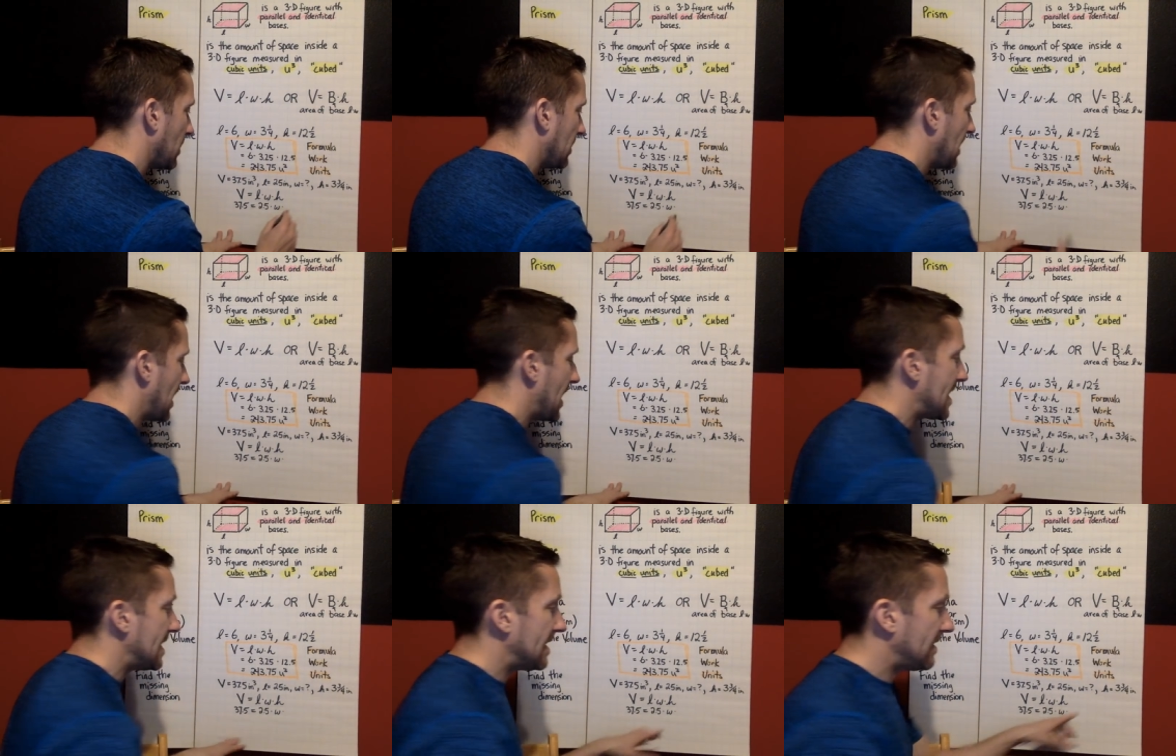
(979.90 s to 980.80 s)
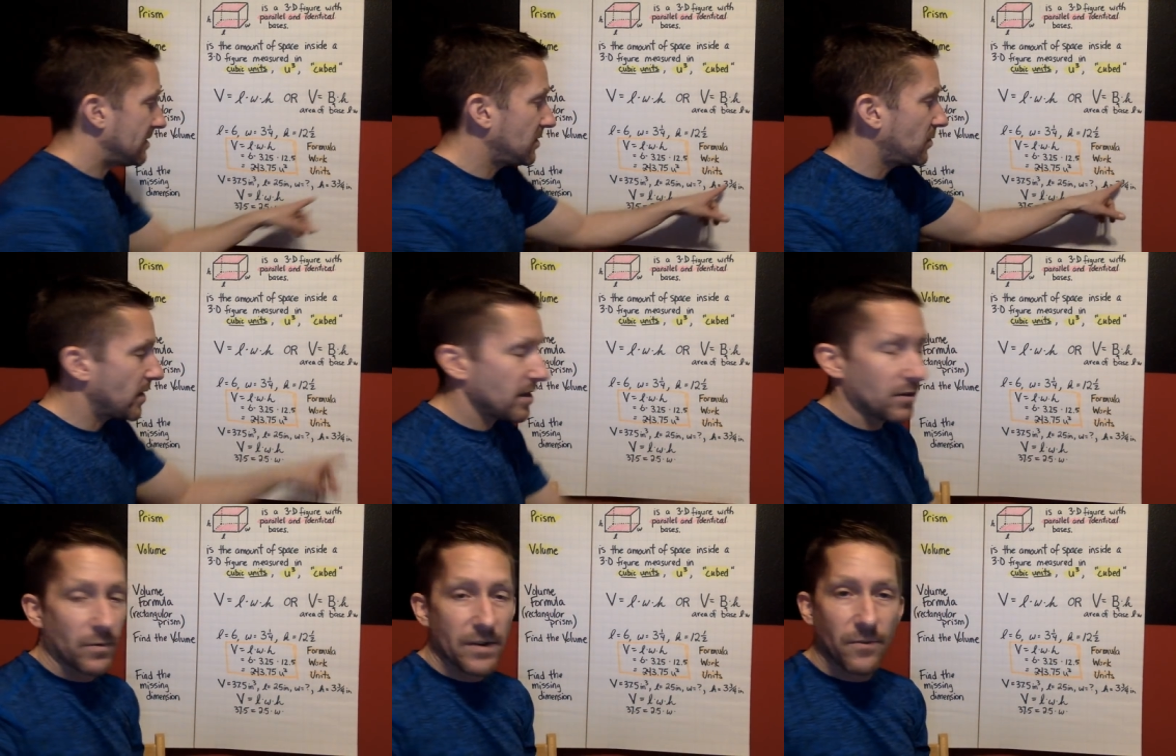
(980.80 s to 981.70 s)
that the height is 3 and
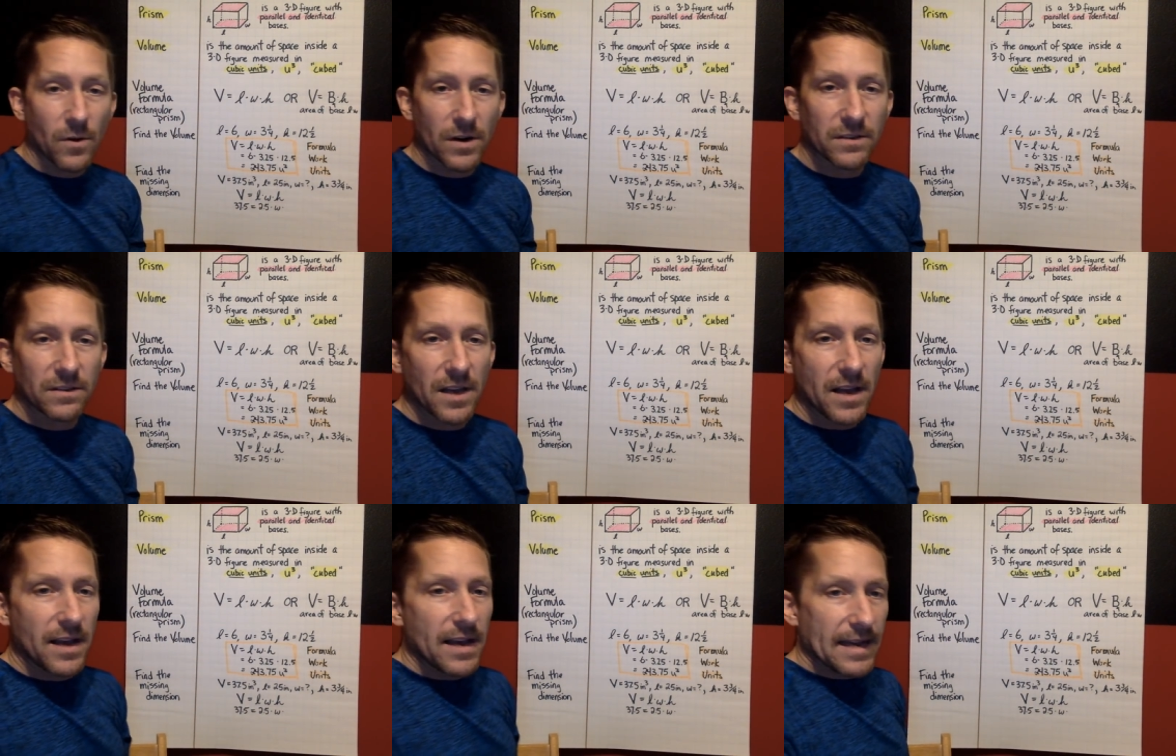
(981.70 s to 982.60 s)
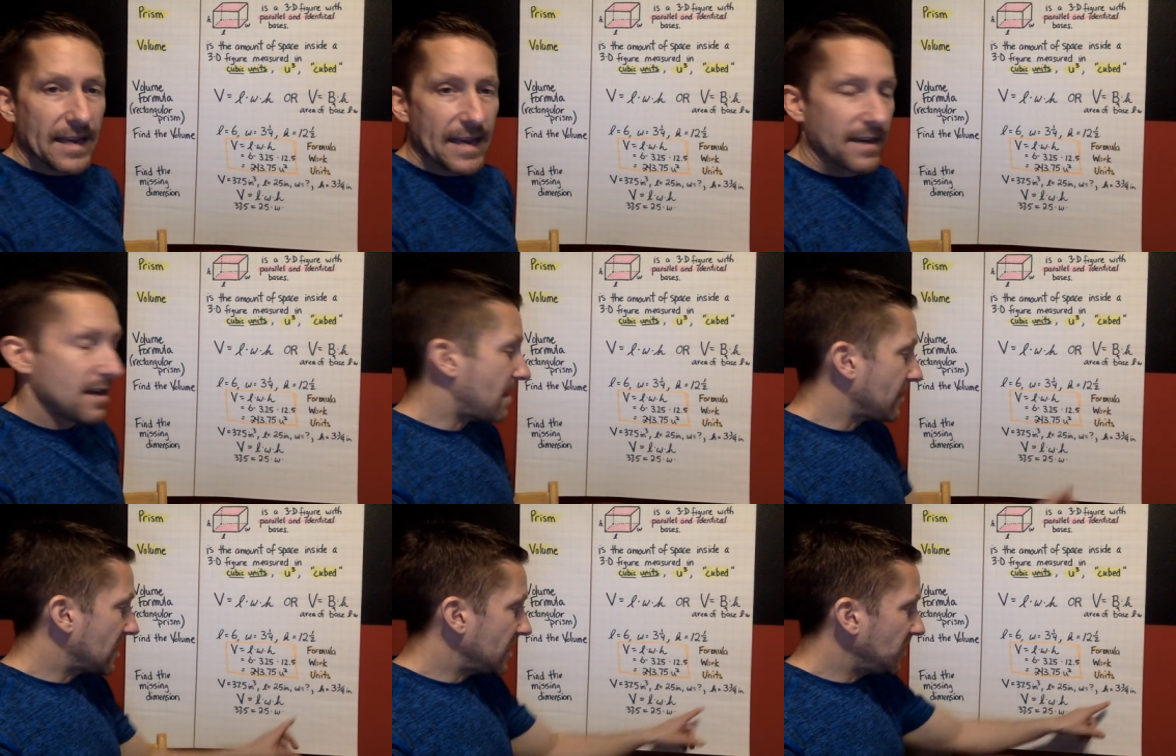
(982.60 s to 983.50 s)
3 fourths. Again,
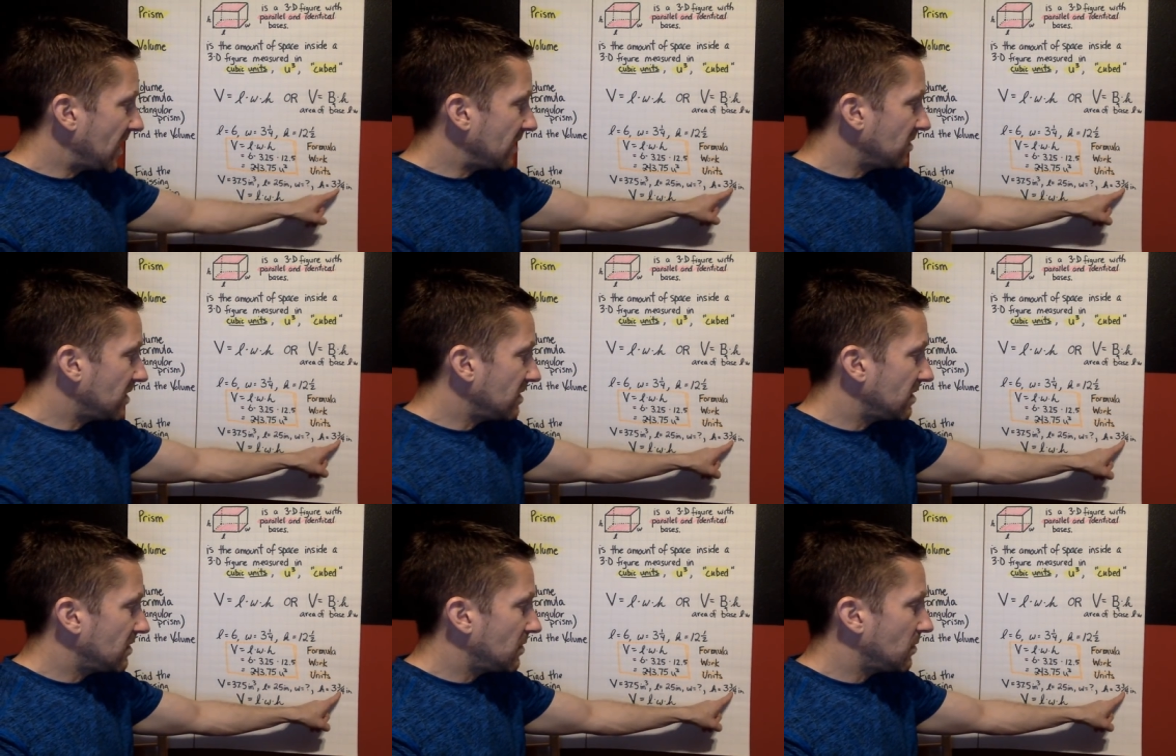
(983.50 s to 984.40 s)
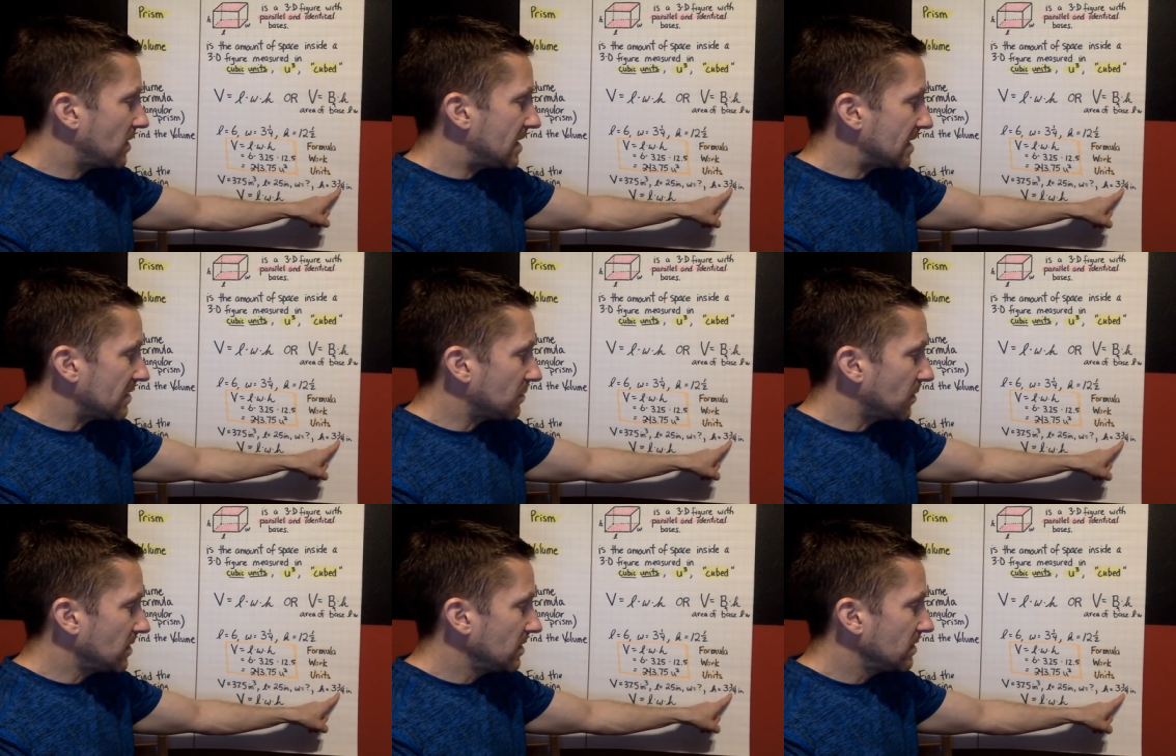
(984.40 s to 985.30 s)
I'm going to change this into a
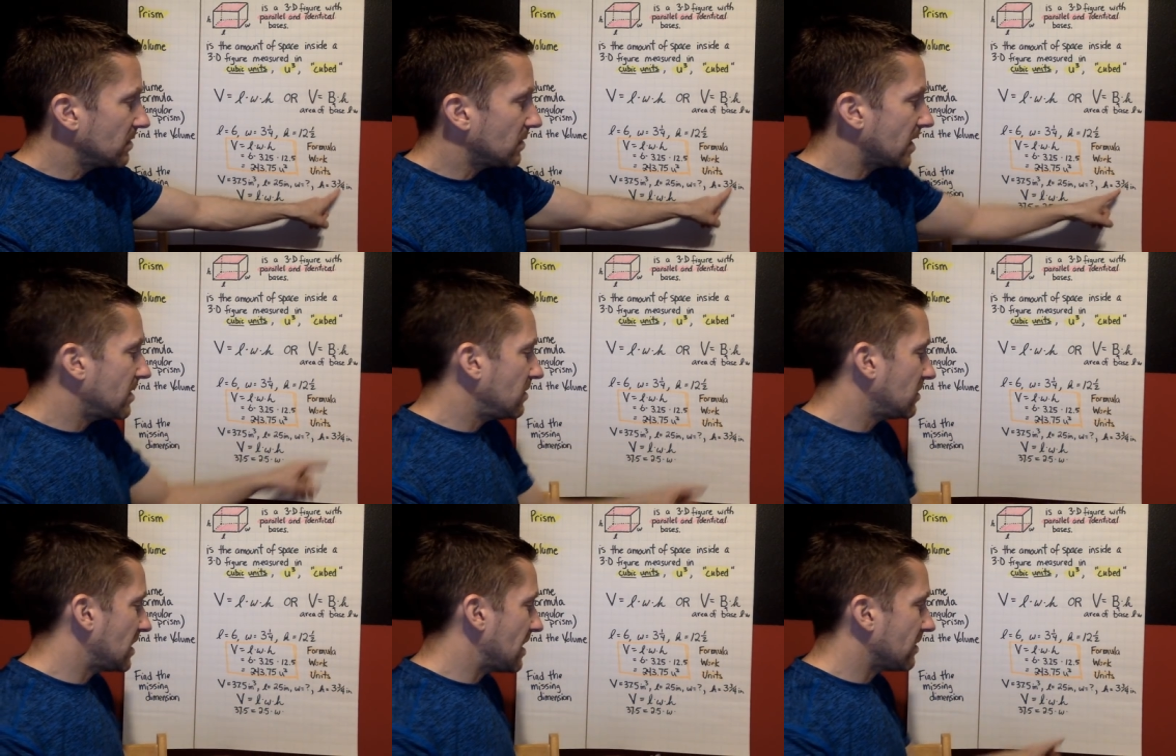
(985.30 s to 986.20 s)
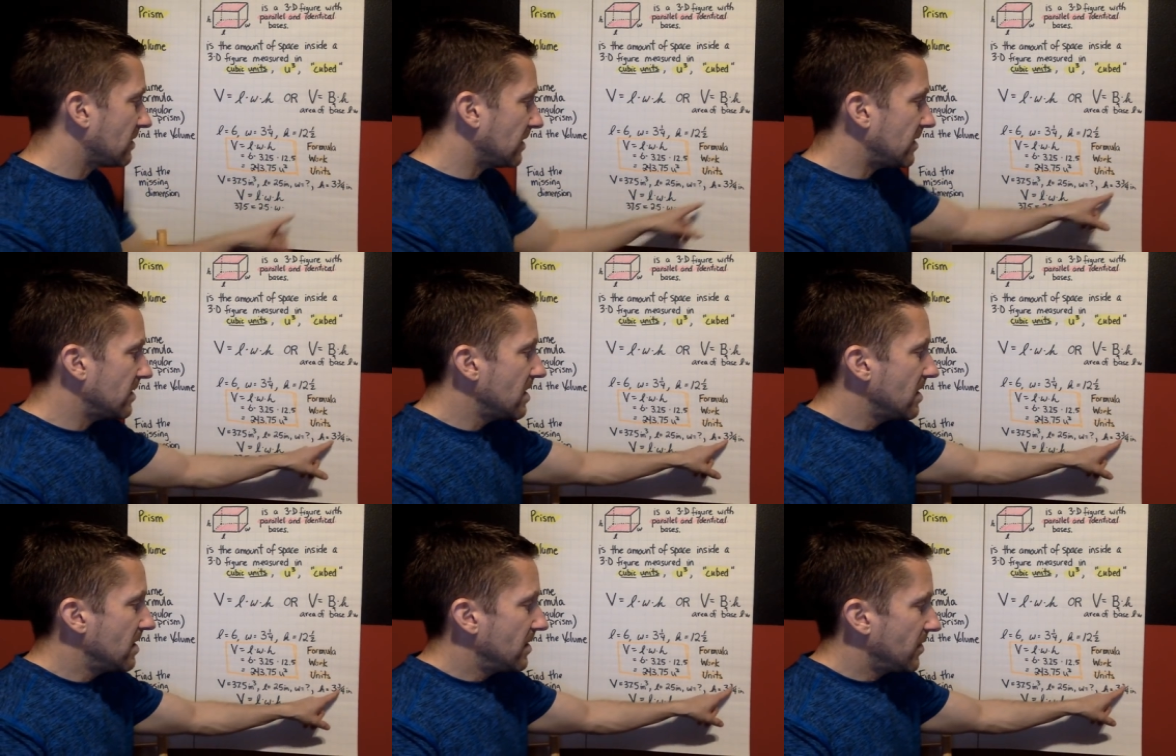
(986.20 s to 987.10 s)
decimal so I can use a calculator.
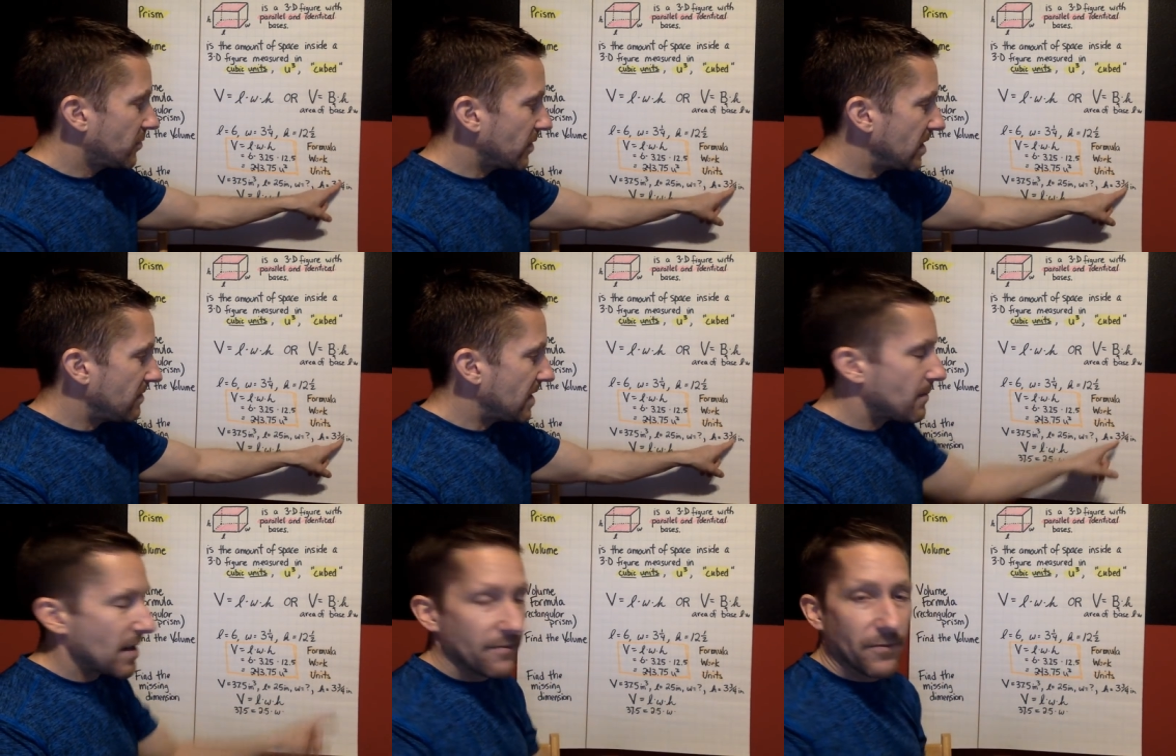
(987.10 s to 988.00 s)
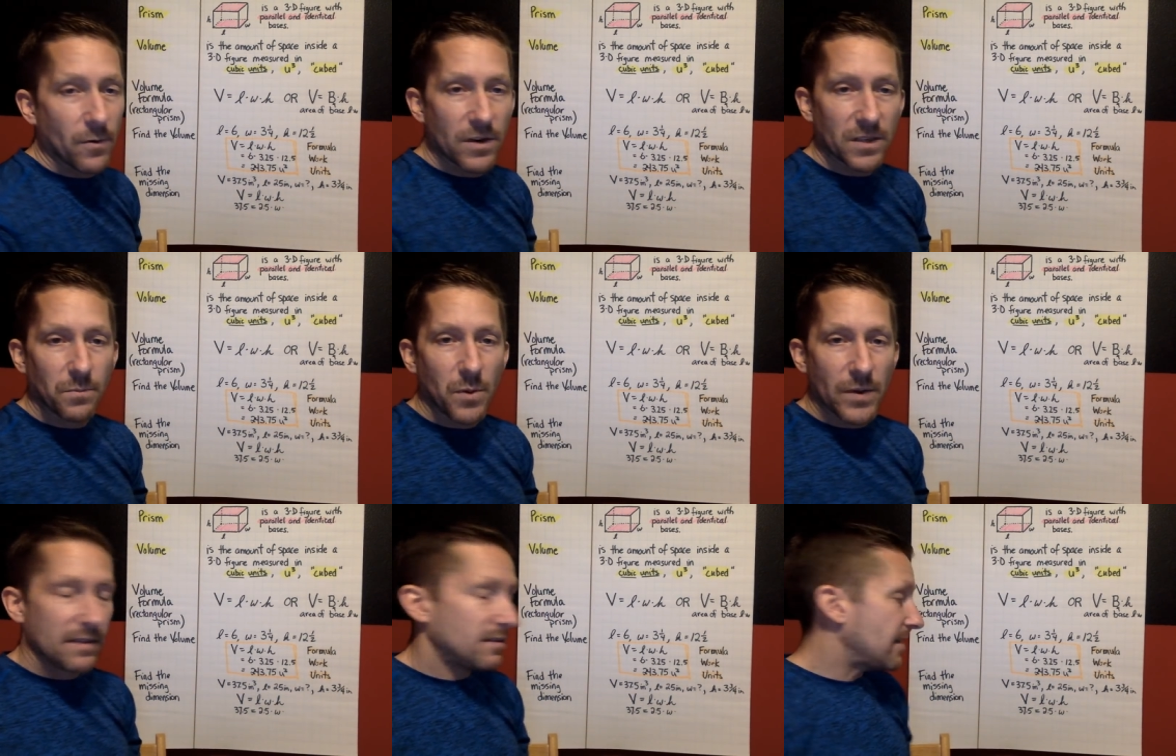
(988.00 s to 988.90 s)
3 divided by 4 is
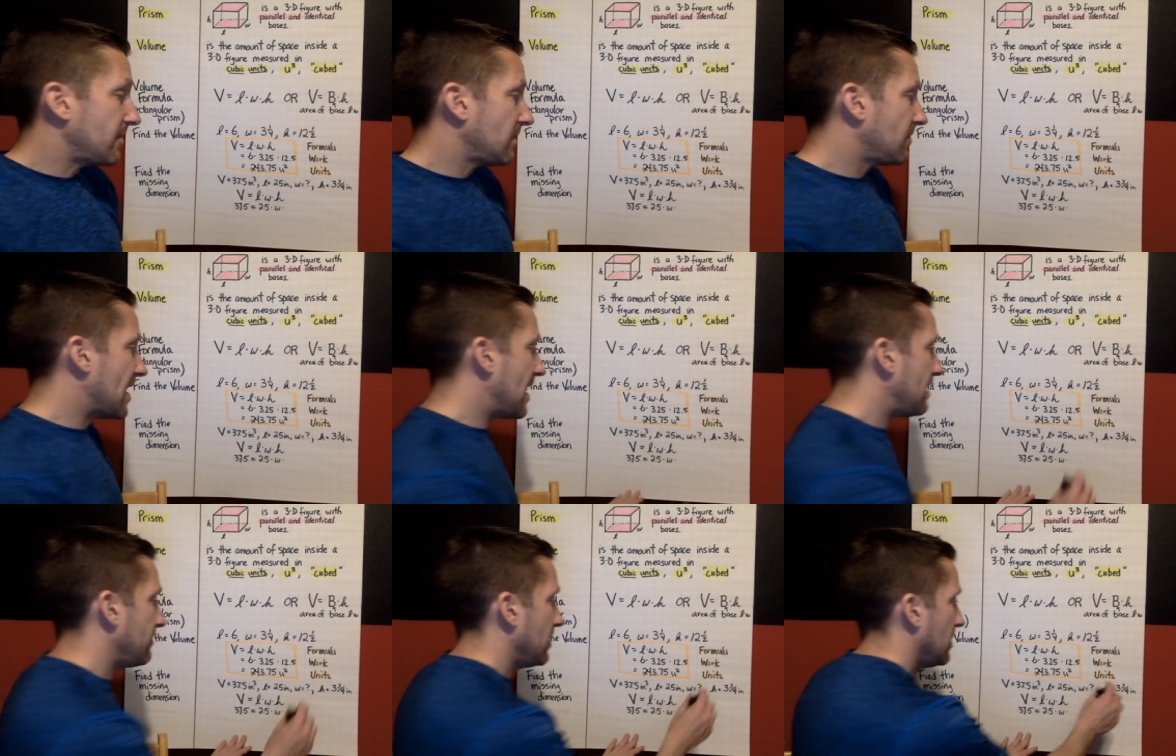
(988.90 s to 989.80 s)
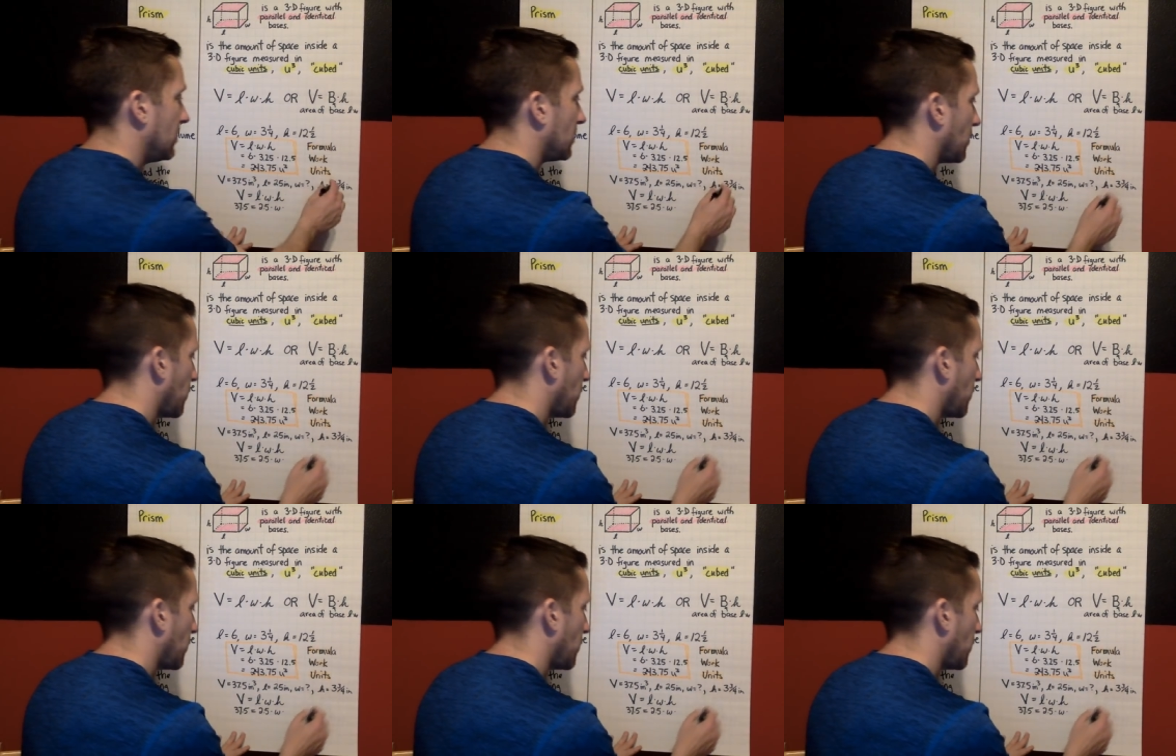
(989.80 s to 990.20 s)
0.75, so